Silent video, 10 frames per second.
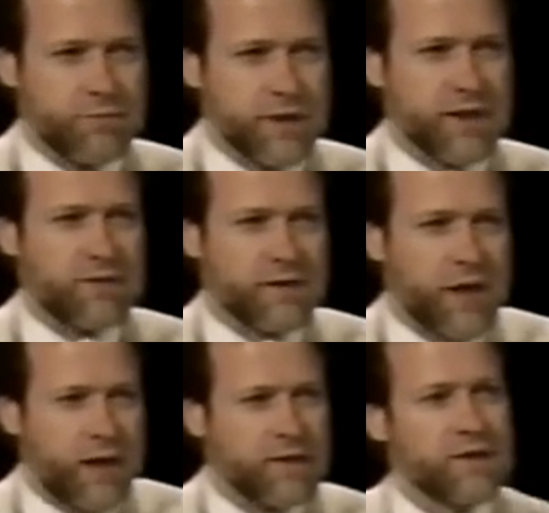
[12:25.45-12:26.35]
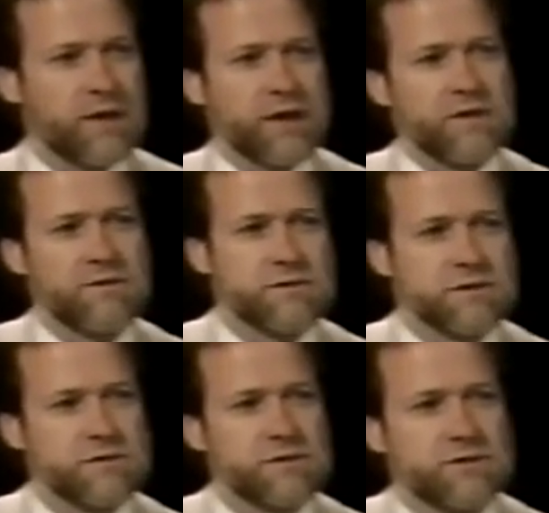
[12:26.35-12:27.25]
big continent-like
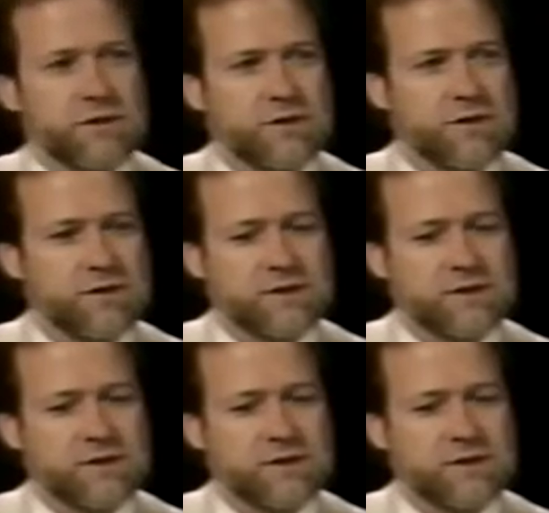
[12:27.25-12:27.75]
structure.